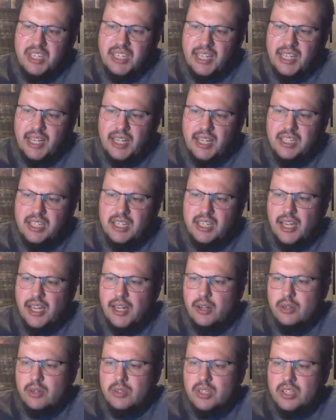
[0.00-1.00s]
Colin
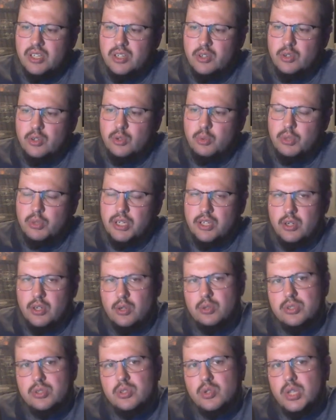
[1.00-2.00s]
Houck, who would
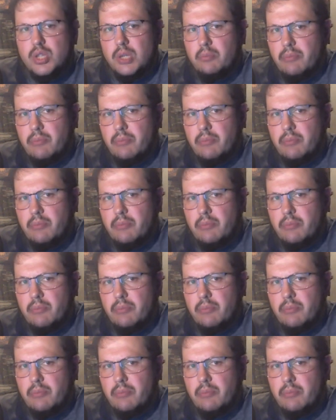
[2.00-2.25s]
go to the